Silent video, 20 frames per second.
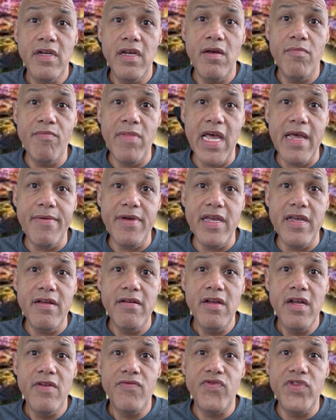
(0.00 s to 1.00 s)

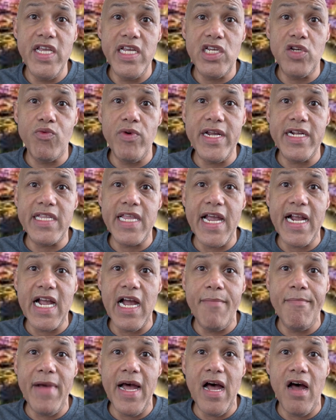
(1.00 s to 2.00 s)
Maybe this week they
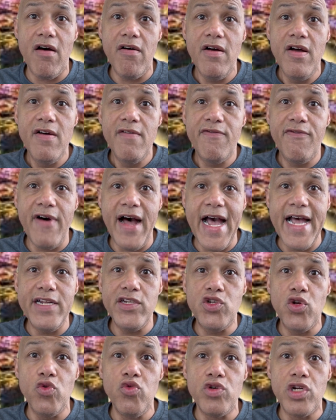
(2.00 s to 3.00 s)
come out
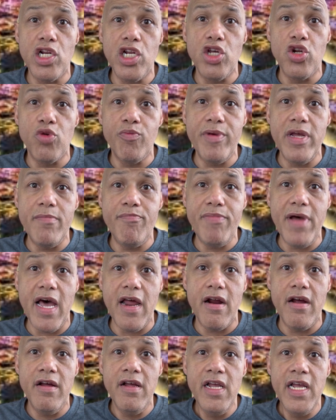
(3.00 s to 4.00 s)
fine-tuned a little bit
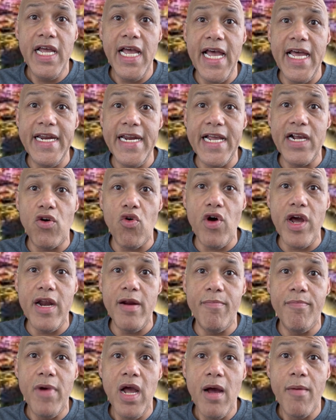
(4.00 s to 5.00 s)
better and they go ahead
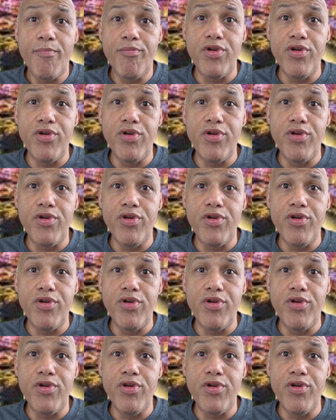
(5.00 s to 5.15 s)
and